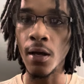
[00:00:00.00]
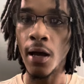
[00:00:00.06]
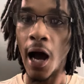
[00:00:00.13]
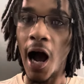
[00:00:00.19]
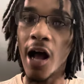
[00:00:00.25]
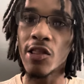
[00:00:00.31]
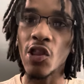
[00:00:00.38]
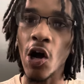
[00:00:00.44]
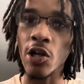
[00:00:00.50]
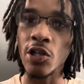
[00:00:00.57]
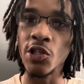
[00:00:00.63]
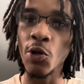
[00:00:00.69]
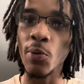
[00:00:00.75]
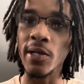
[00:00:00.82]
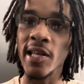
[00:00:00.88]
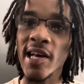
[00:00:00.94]
I thought
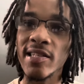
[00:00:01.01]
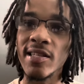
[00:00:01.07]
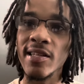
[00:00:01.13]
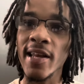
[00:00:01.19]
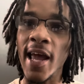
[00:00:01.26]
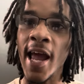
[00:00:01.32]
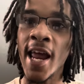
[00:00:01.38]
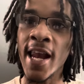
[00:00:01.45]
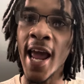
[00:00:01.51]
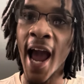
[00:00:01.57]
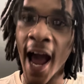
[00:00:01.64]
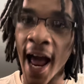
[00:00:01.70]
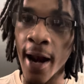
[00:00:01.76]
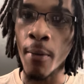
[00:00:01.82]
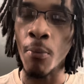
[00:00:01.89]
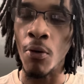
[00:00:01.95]
you were dissing to any
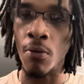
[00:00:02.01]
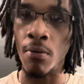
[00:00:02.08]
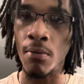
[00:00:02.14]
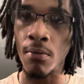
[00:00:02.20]
animal.